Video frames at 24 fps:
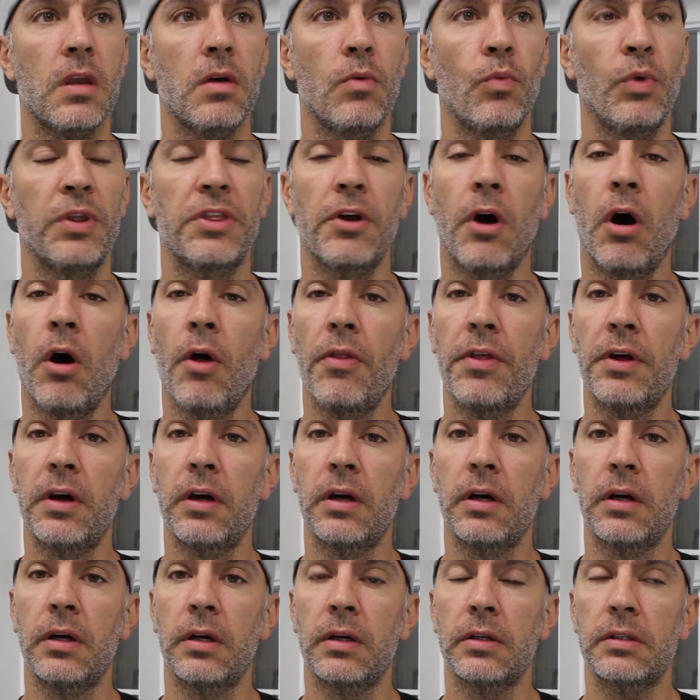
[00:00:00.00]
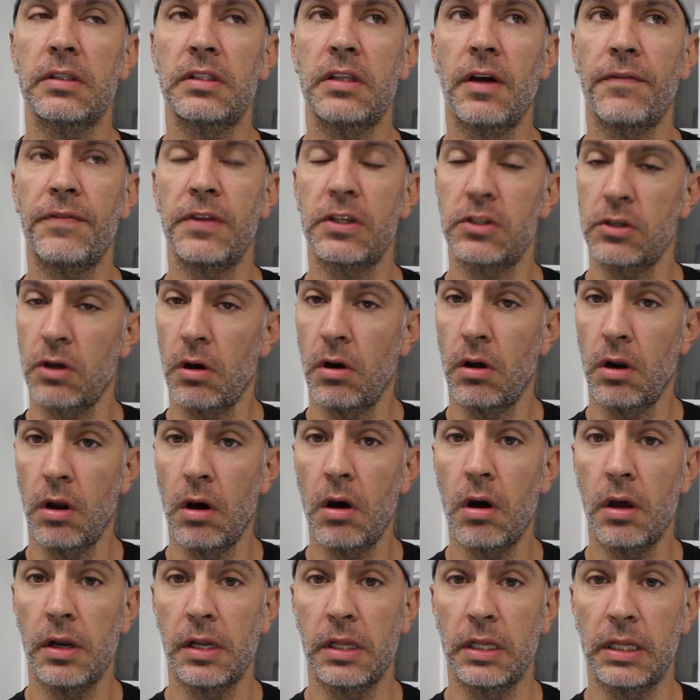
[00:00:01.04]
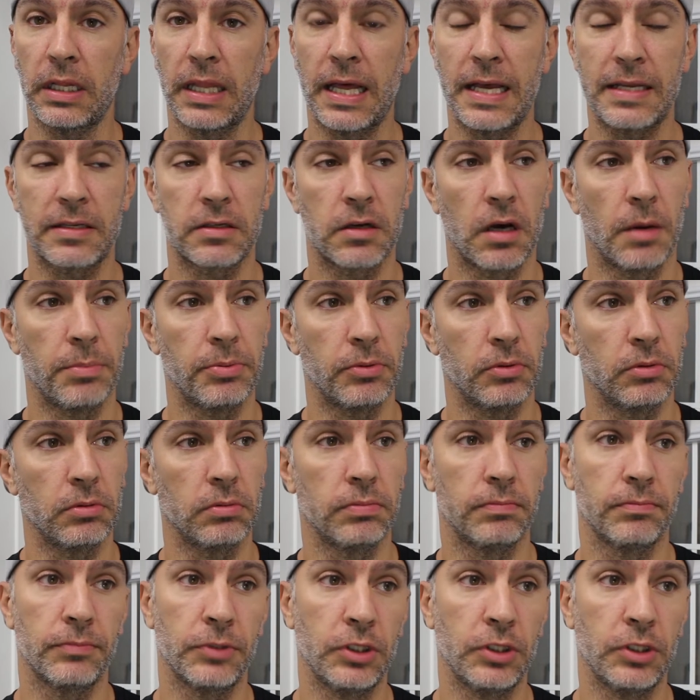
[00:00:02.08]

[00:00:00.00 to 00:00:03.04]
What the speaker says: with all the stuff that's going on in the last couple,